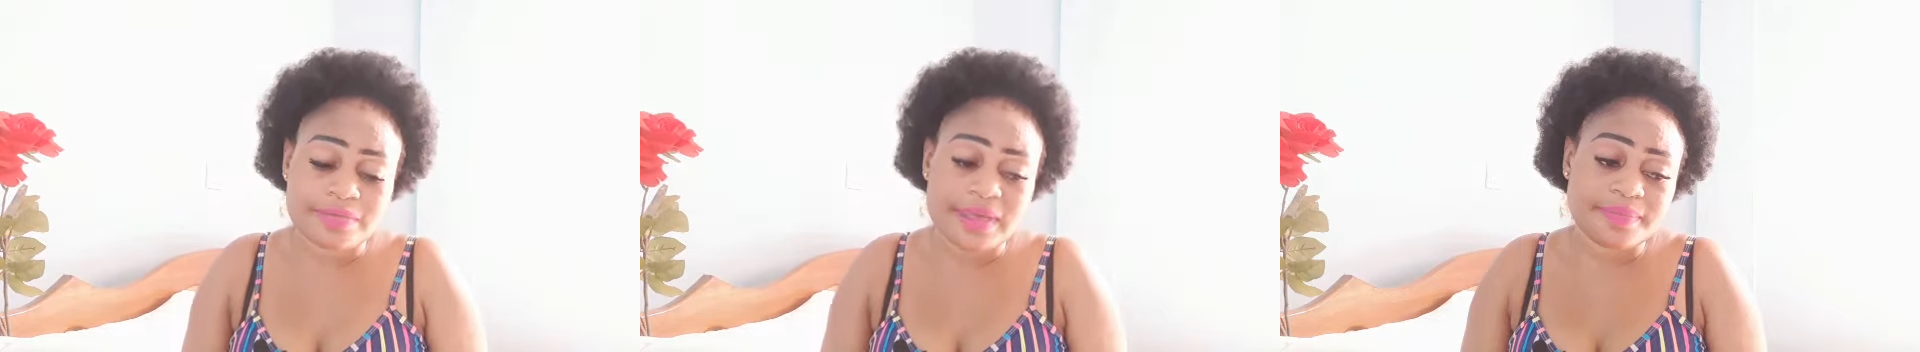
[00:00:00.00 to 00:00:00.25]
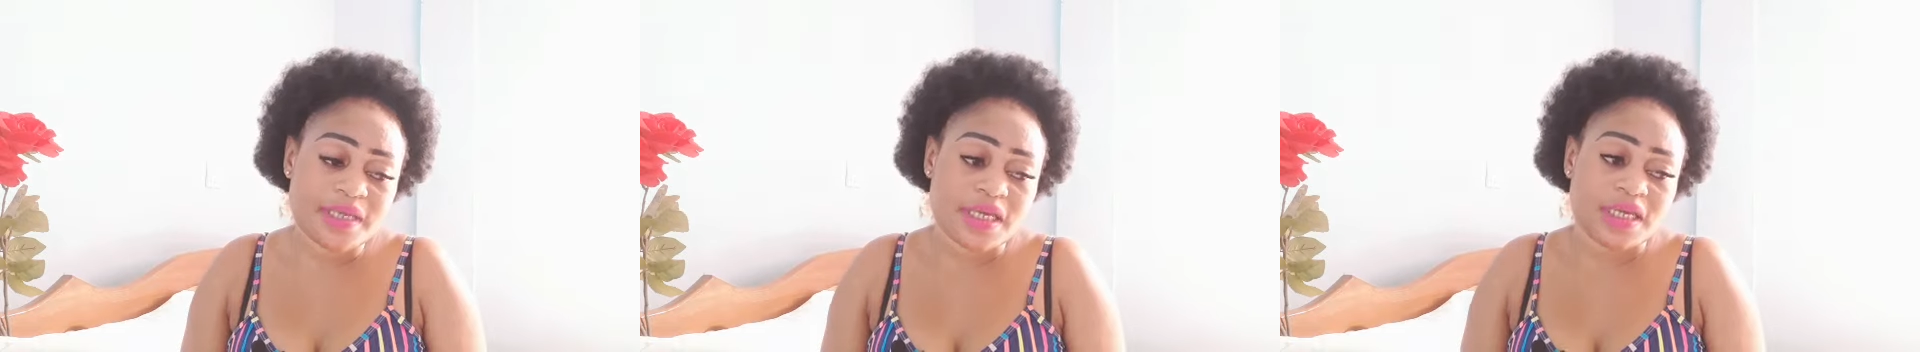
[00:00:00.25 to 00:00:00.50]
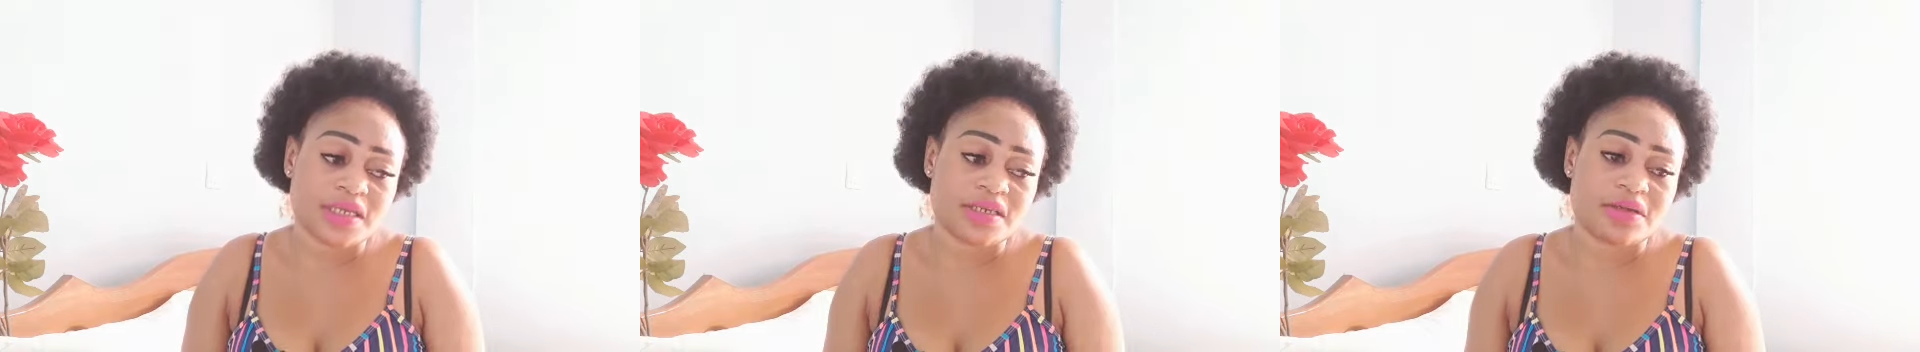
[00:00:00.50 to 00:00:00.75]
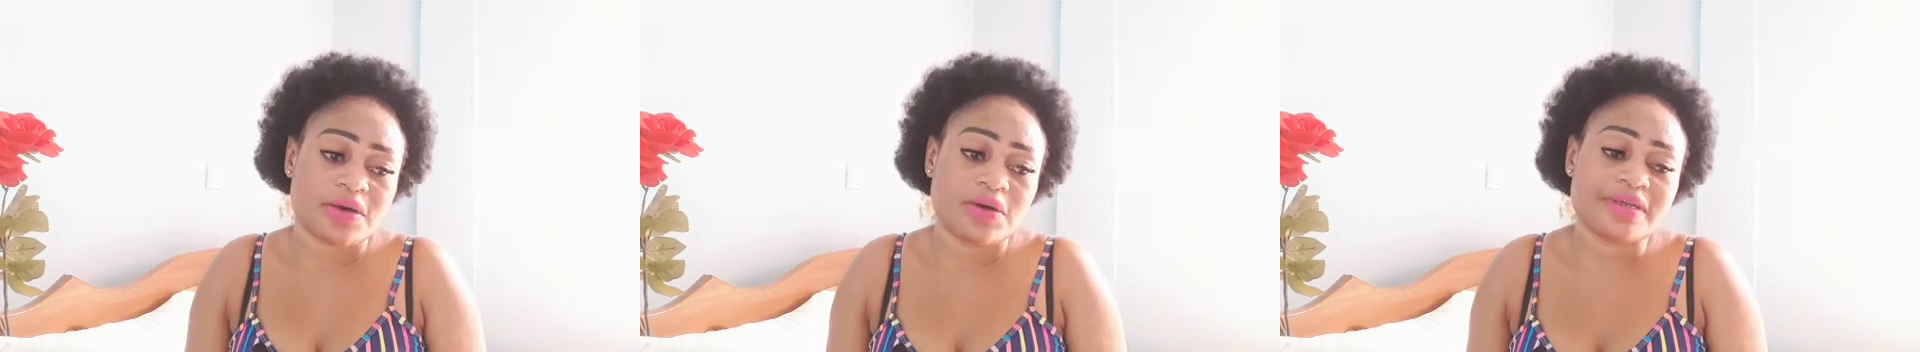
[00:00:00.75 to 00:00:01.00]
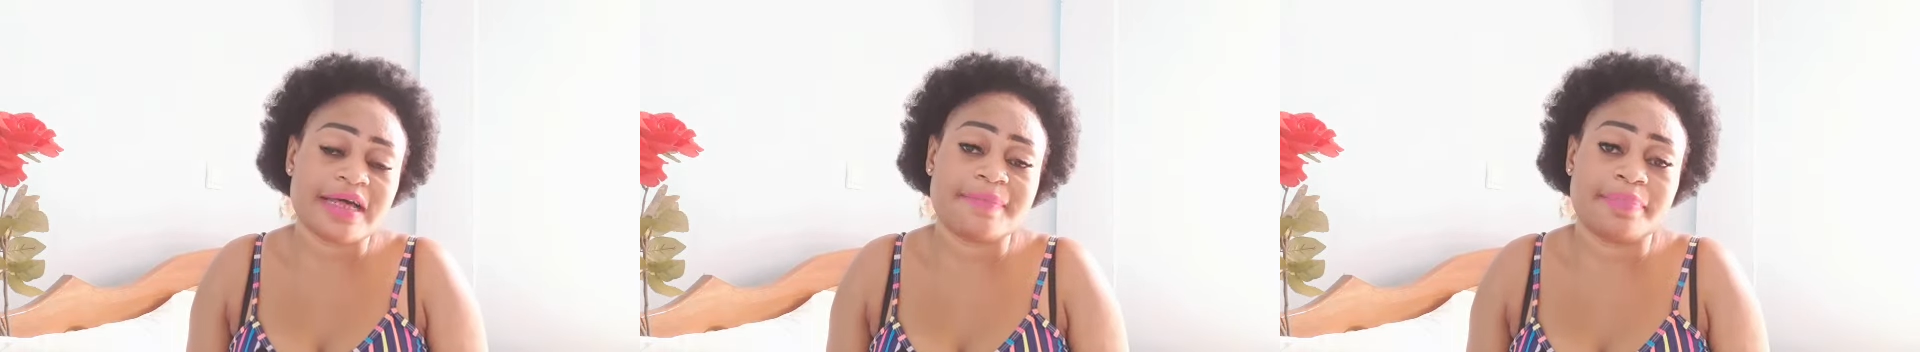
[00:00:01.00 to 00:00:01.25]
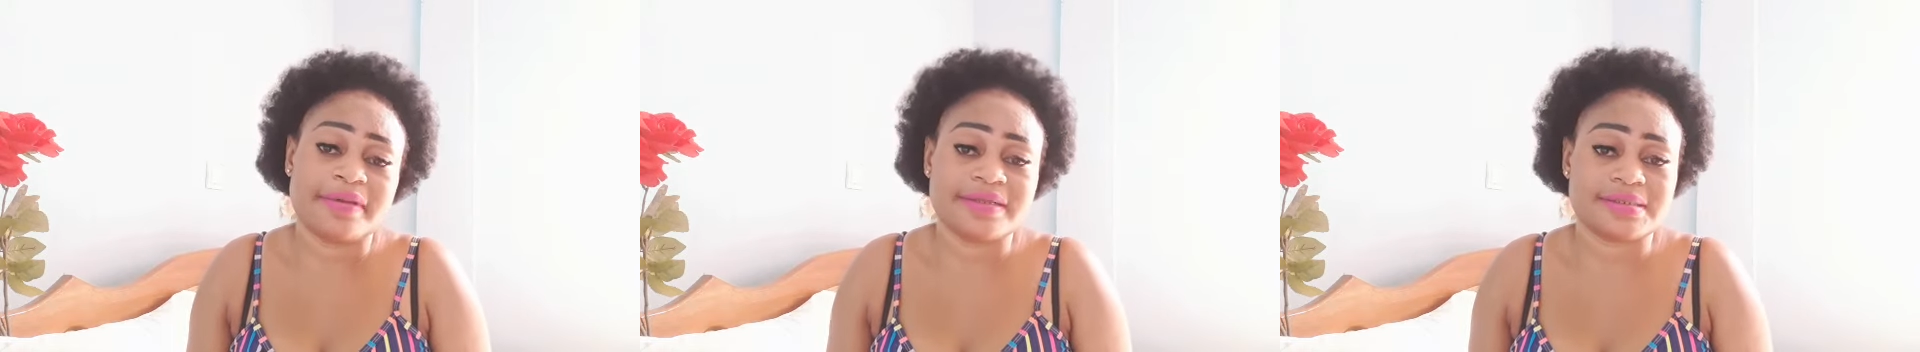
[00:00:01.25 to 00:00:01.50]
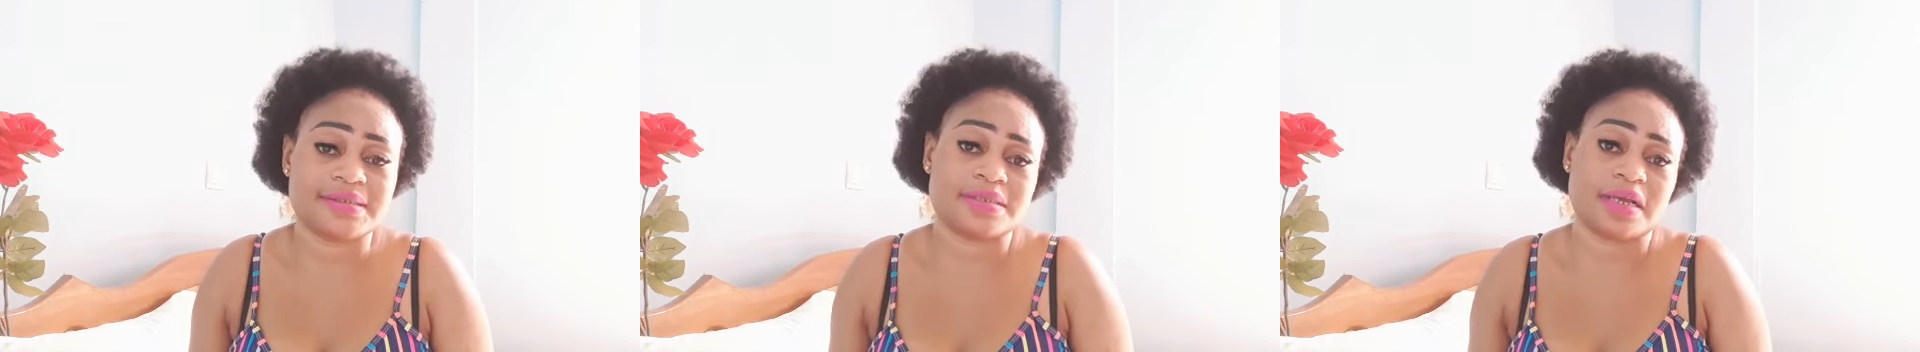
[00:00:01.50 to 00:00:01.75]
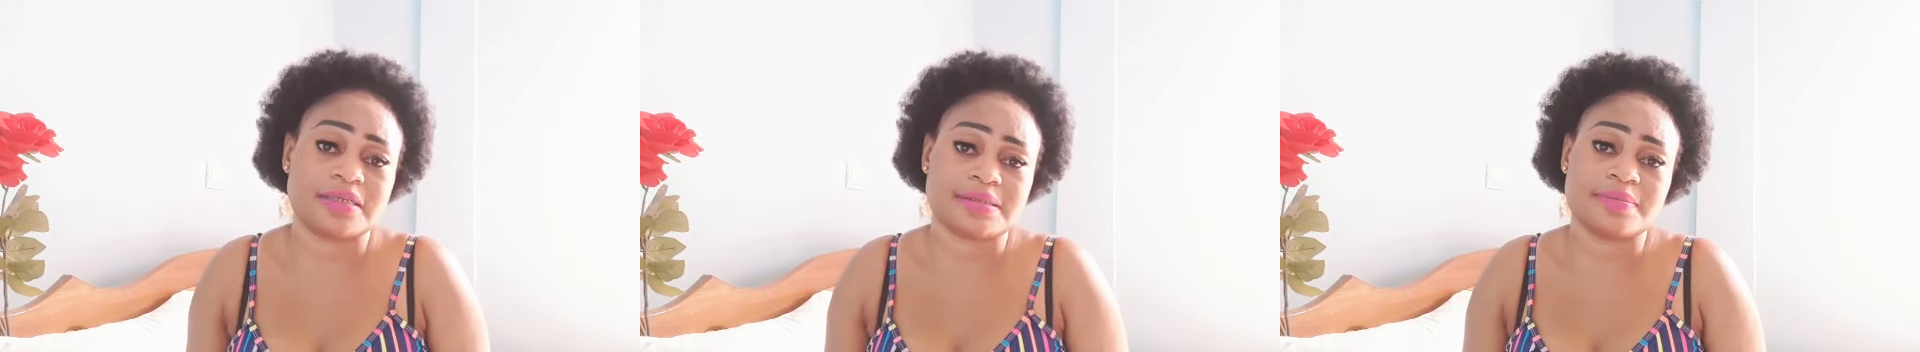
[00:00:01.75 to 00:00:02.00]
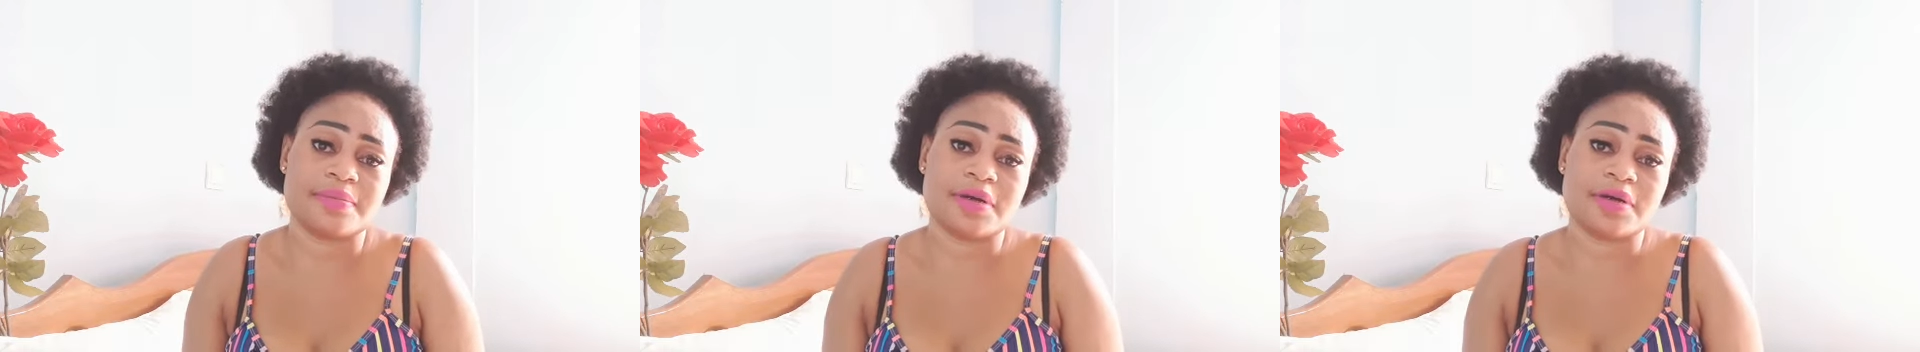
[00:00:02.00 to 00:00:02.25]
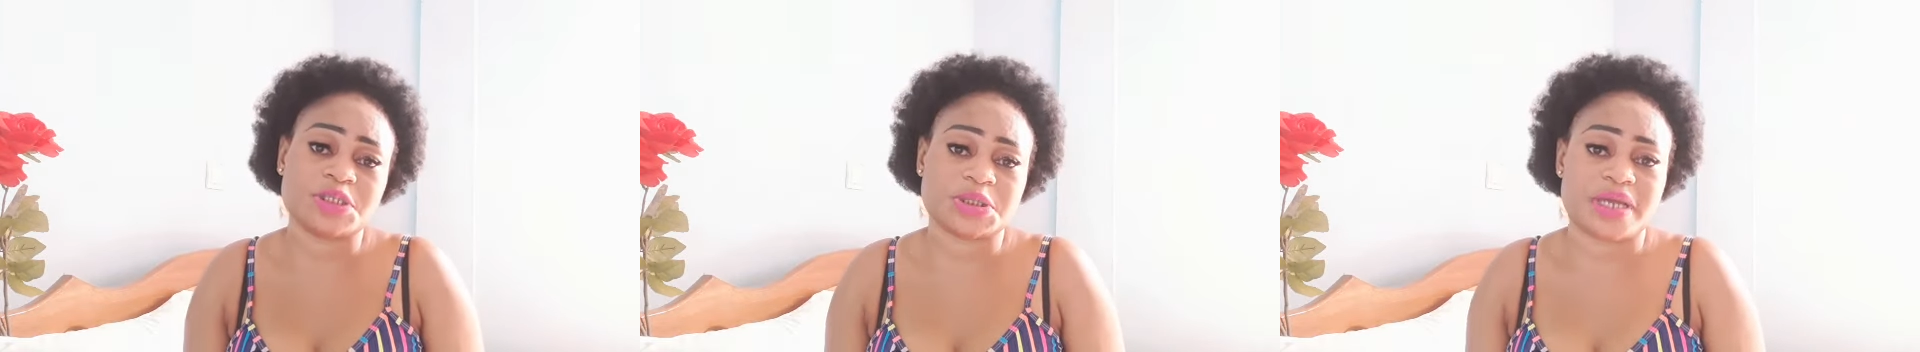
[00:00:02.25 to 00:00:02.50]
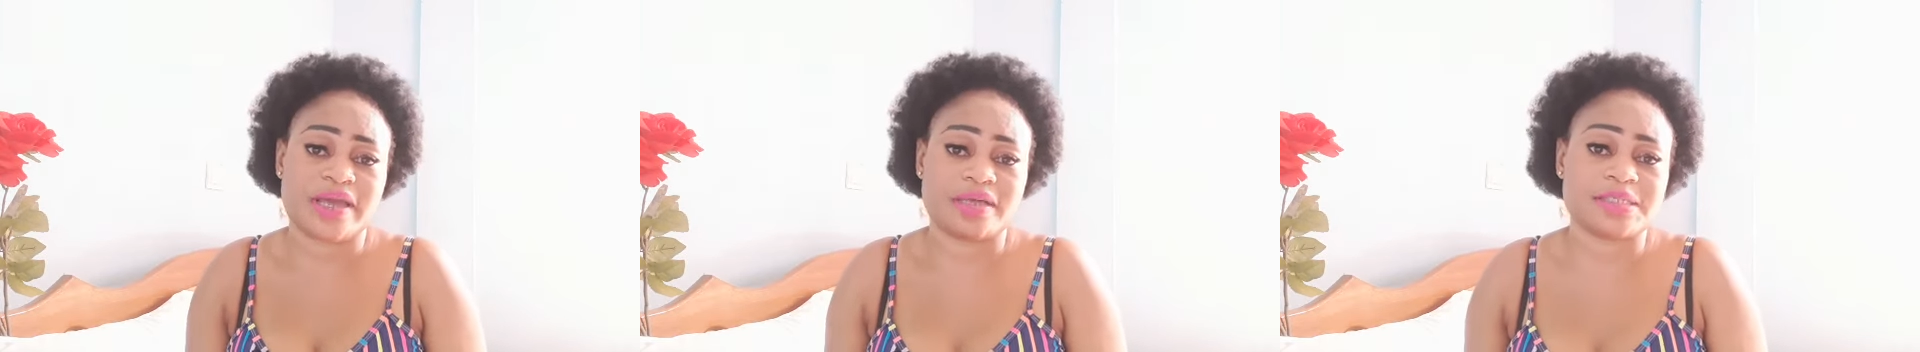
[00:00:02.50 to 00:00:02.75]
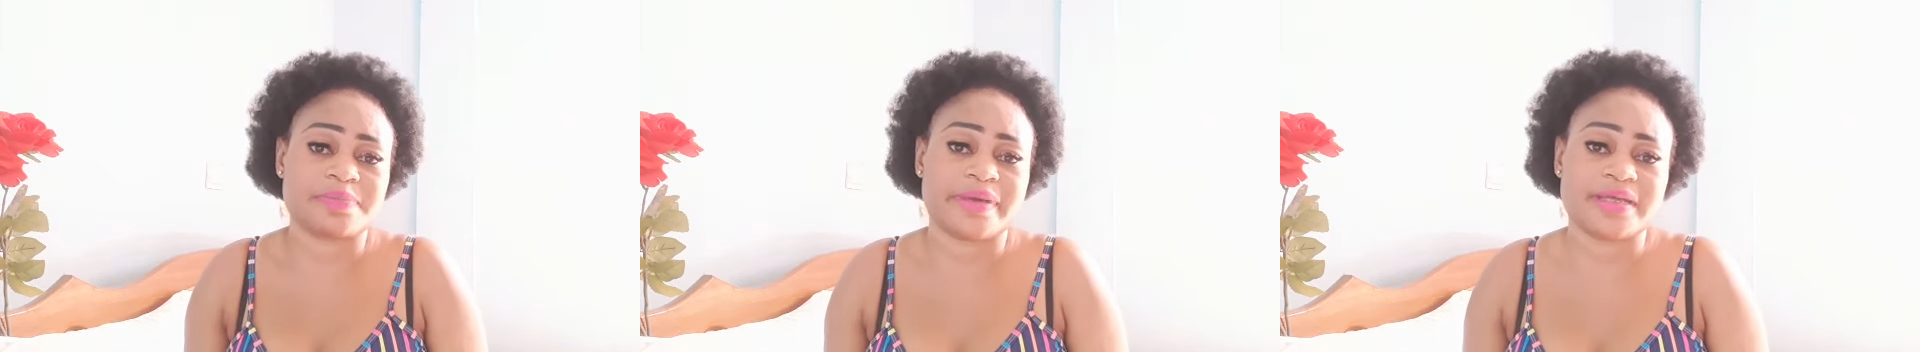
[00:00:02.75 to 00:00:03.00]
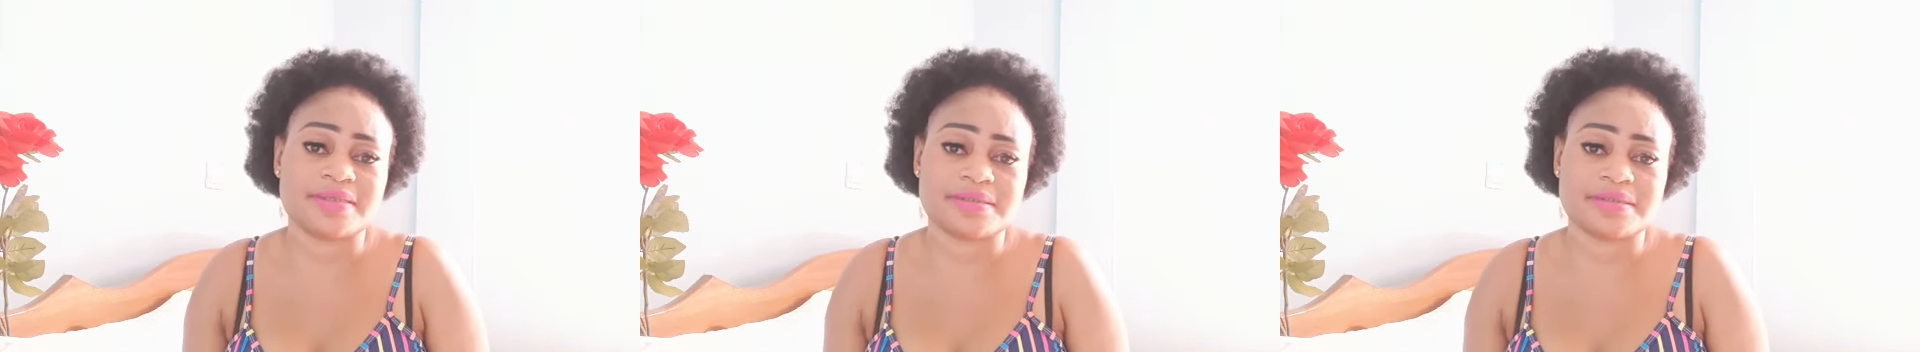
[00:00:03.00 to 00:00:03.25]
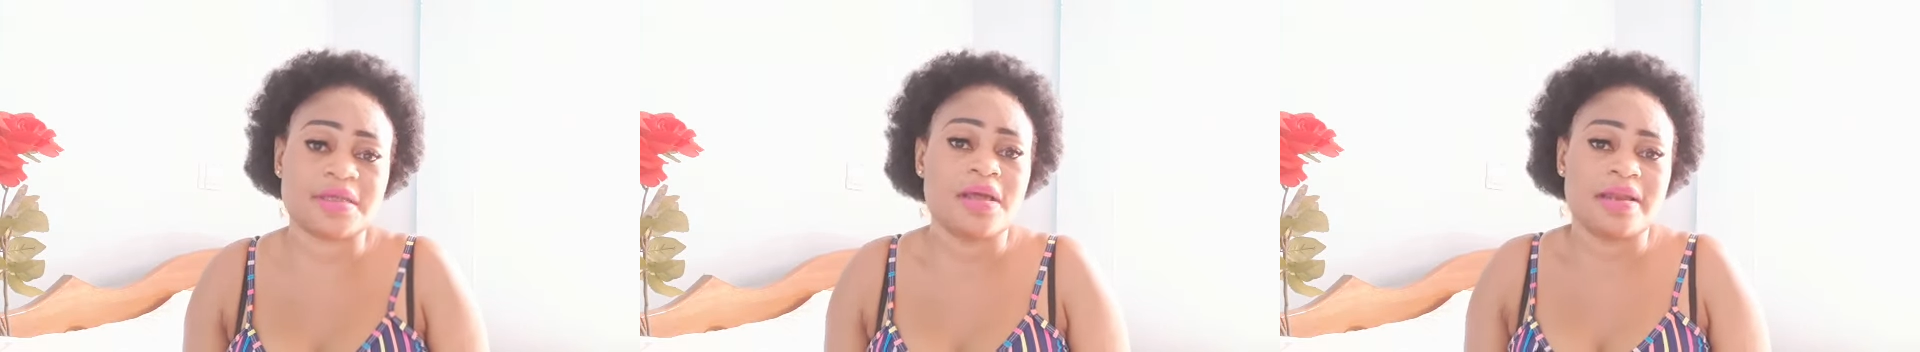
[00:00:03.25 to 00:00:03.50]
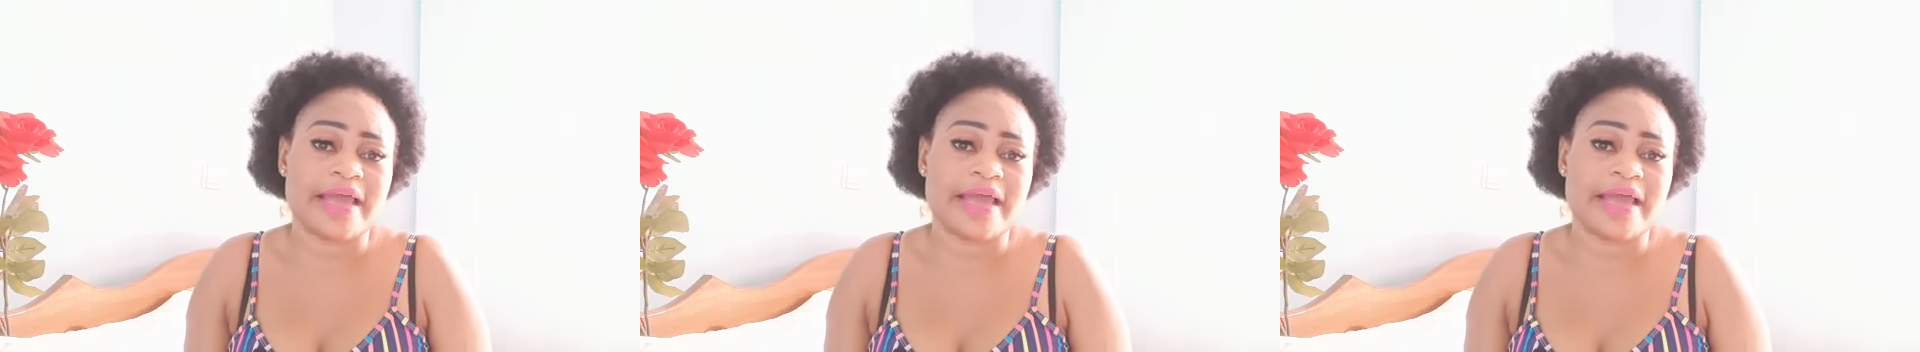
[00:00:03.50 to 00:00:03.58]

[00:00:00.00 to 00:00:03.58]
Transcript: maybe in other places it's much expensive,